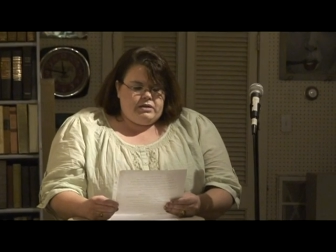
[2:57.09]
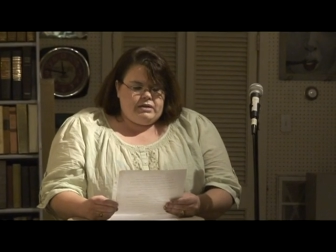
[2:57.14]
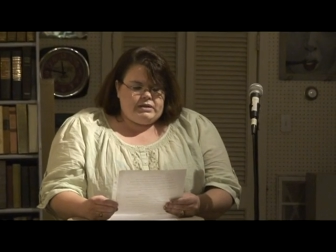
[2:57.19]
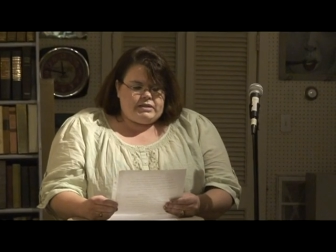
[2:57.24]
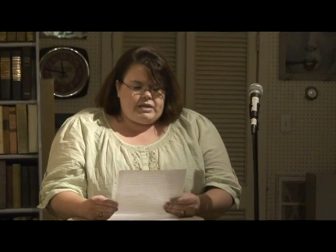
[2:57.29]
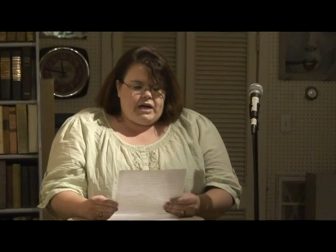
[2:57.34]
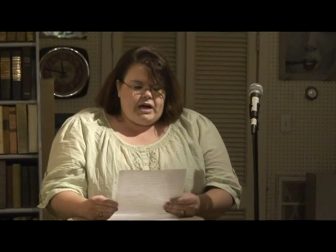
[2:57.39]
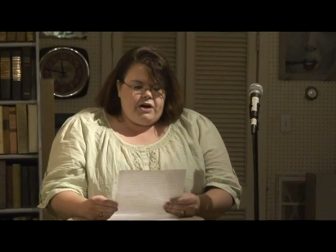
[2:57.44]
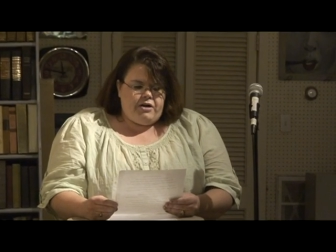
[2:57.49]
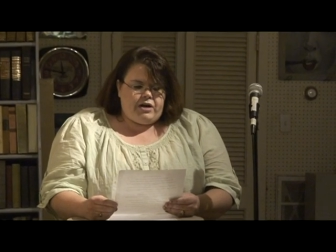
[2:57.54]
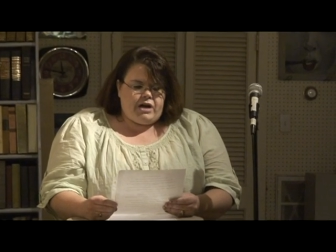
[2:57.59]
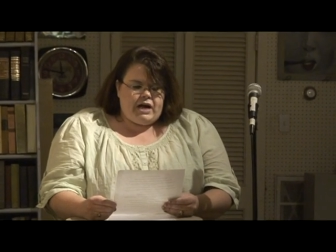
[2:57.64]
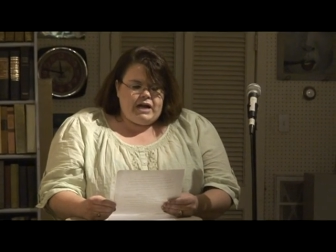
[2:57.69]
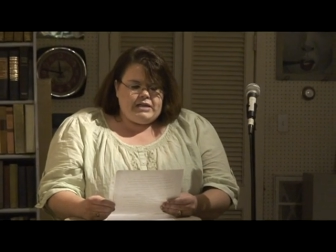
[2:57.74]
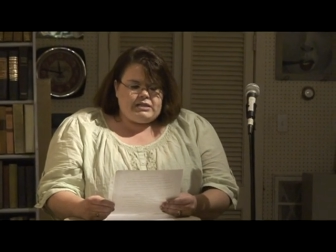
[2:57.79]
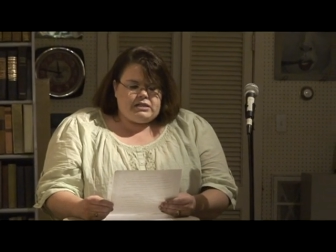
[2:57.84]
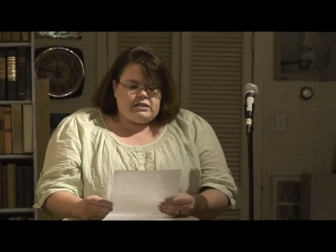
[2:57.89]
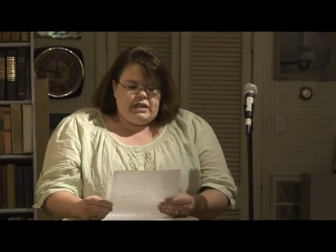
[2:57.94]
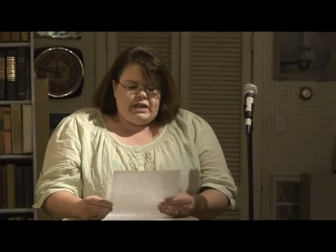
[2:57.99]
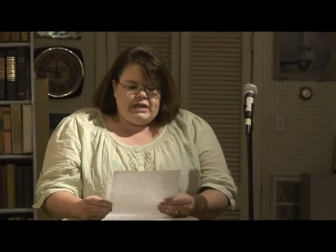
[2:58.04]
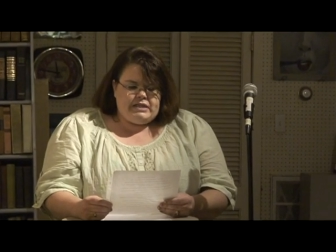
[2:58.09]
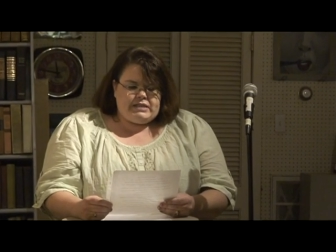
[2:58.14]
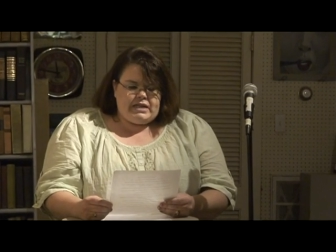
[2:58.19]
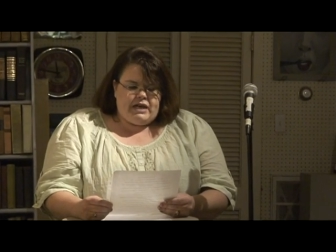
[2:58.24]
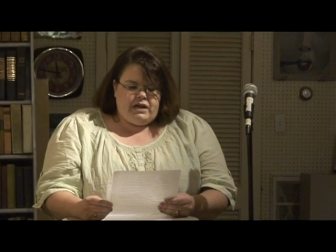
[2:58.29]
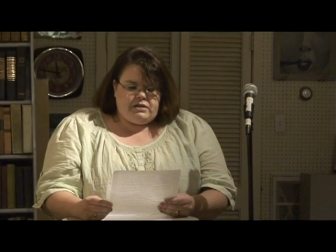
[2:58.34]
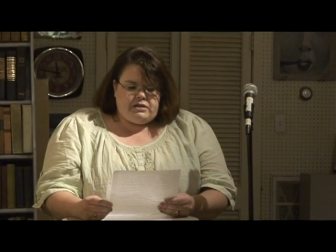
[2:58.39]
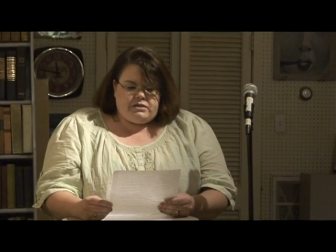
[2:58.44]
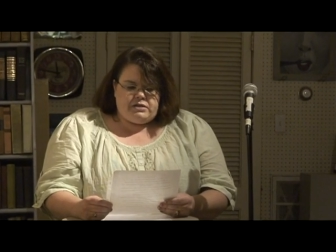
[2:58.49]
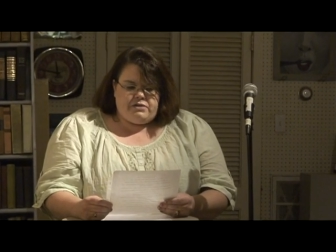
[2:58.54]
His tired eyes glaze
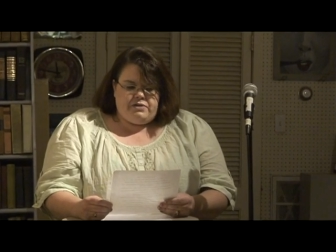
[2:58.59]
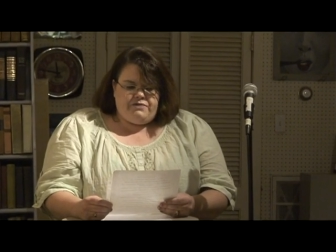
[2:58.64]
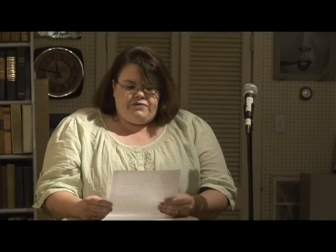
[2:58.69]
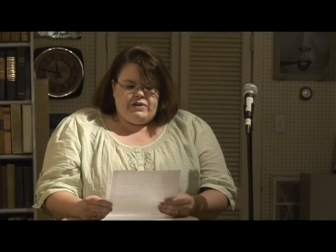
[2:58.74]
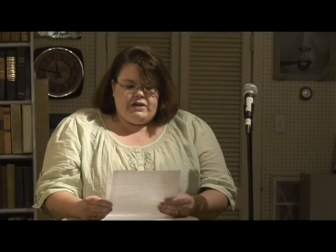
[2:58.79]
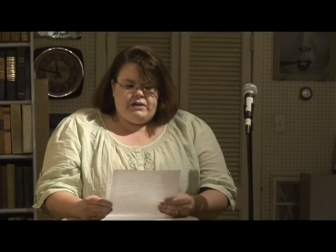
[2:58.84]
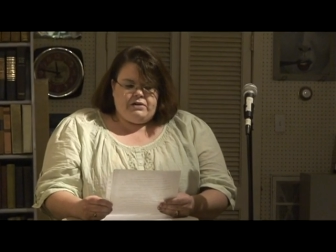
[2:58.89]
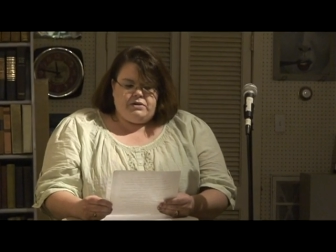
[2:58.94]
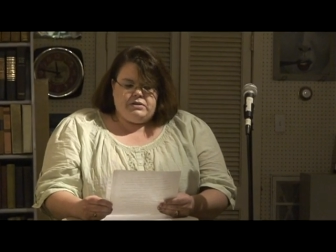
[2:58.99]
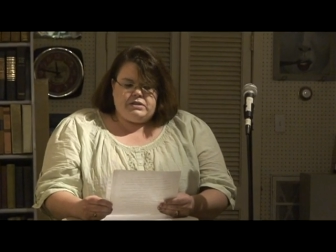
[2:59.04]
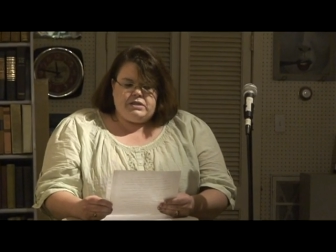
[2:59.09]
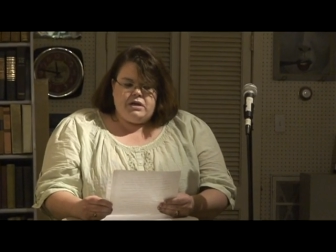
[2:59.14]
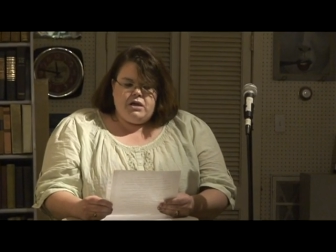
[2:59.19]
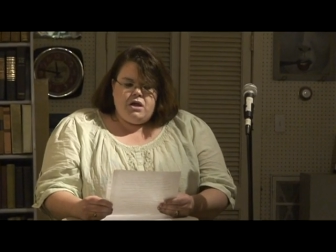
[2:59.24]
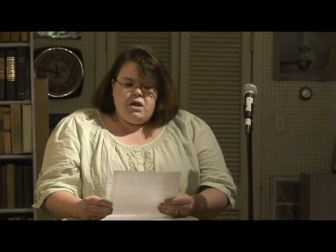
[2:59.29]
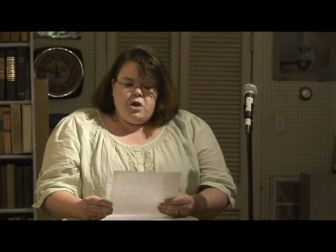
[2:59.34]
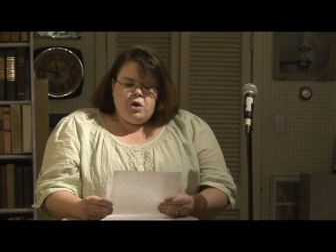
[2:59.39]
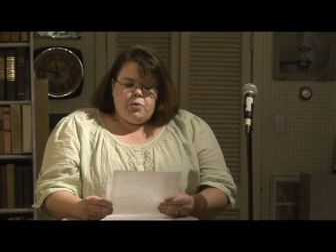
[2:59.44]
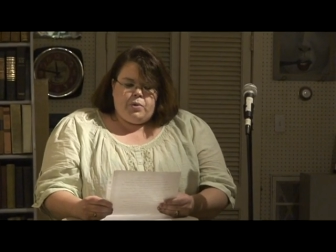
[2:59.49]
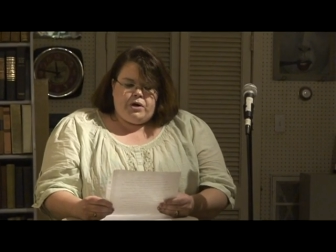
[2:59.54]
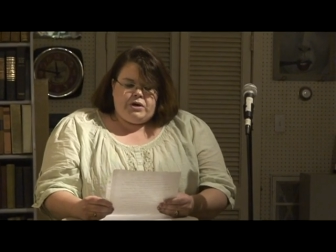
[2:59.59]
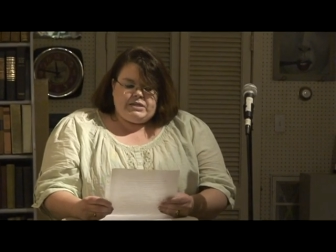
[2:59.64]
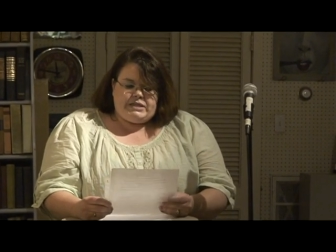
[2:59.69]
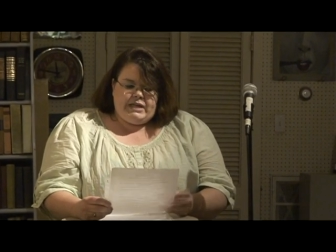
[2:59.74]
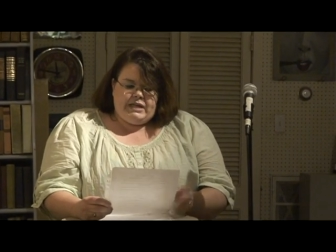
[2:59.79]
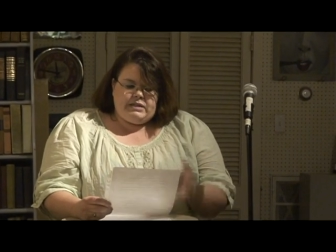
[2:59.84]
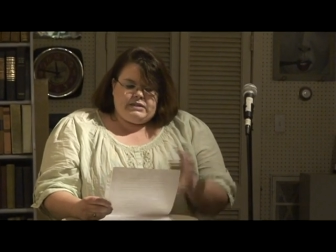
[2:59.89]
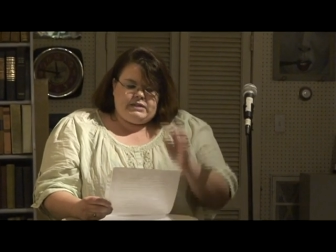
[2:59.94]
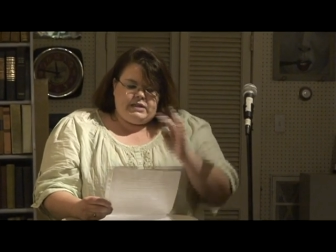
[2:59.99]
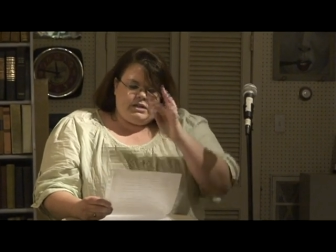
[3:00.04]
out to the fields where his
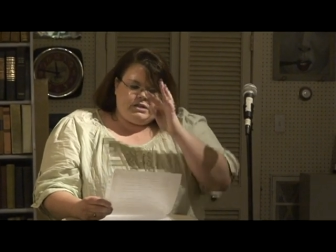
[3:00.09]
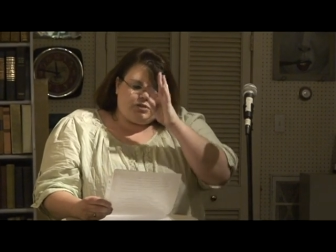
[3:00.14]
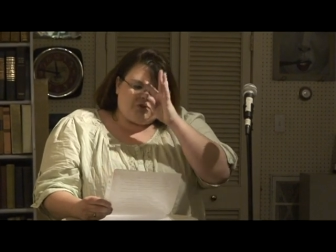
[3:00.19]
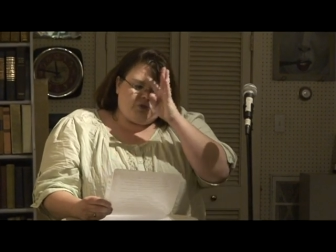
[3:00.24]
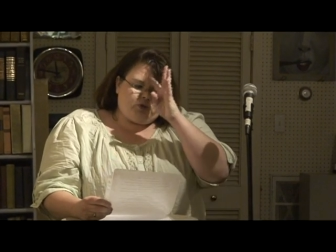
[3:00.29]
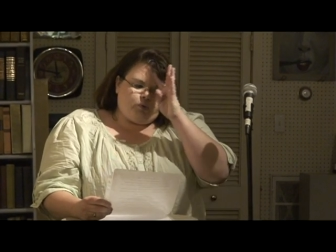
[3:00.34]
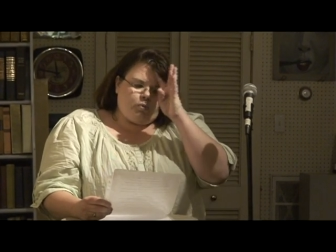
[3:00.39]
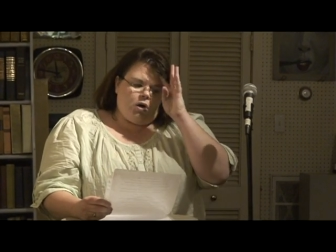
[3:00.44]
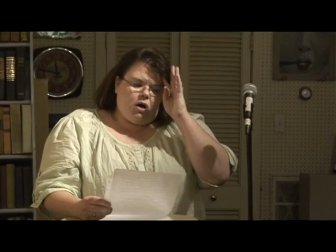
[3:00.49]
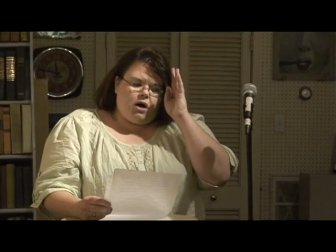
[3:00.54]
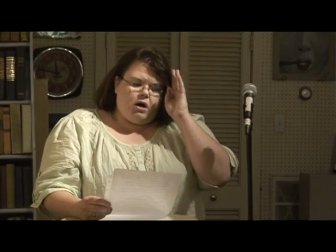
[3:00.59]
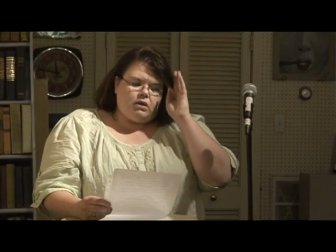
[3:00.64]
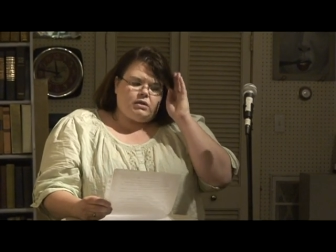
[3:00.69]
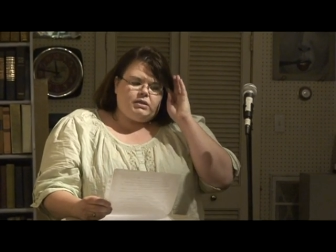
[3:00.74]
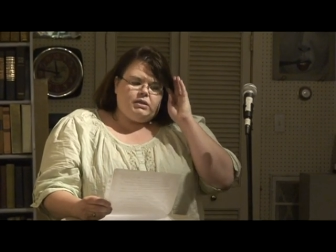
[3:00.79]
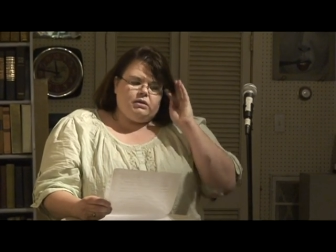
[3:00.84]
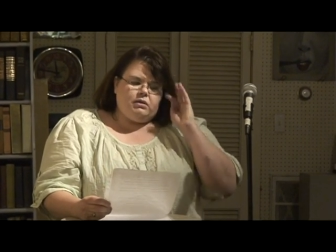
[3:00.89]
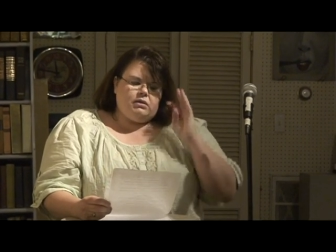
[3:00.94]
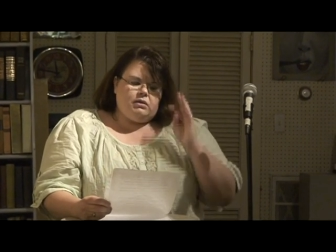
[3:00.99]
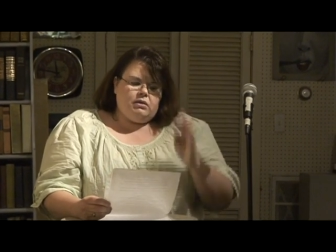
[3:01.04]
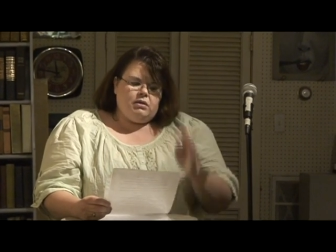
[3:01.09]
ancestors walked.